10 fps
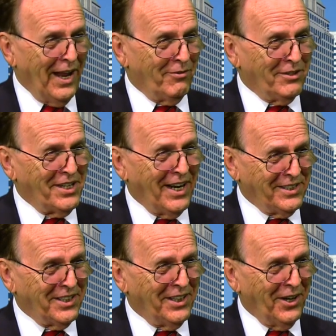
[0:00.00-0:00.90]

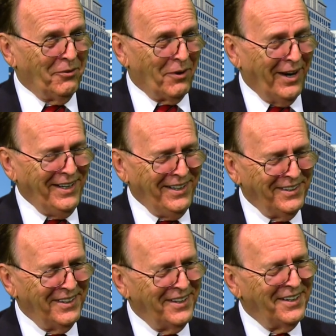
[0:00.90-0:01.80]
advertising there, right? Why
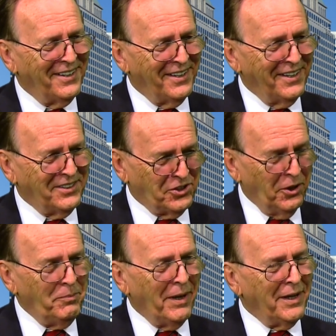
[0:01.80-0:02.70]
not? It's all worth. It
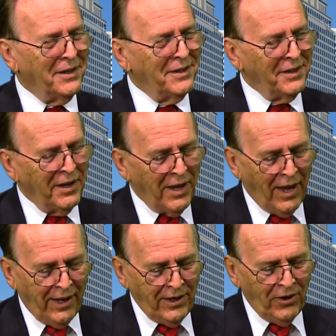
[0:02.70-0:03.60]
should be.
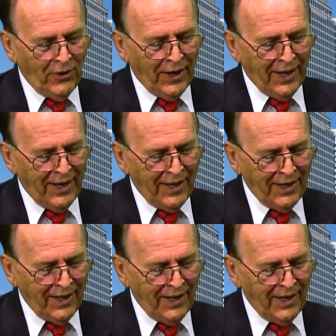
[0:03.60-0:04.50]
You know, it,
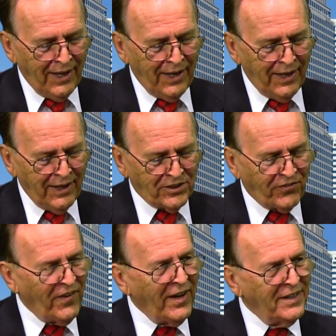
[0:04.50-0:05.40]
it's
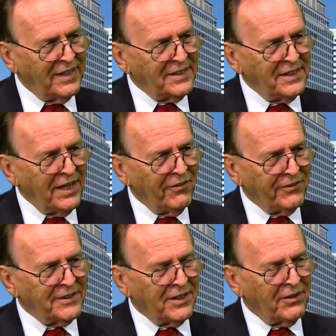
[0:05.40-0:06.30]
fun to see a
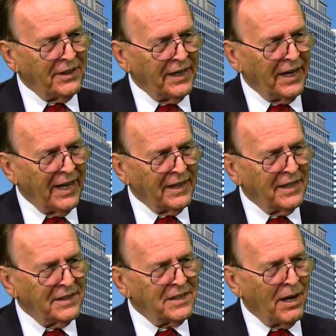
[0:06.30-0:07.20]
facility like
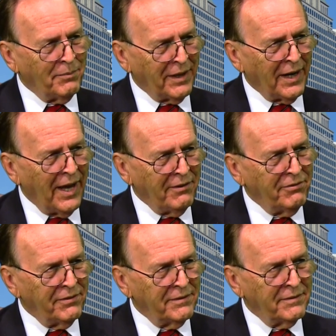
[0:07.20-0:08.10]
this come to life.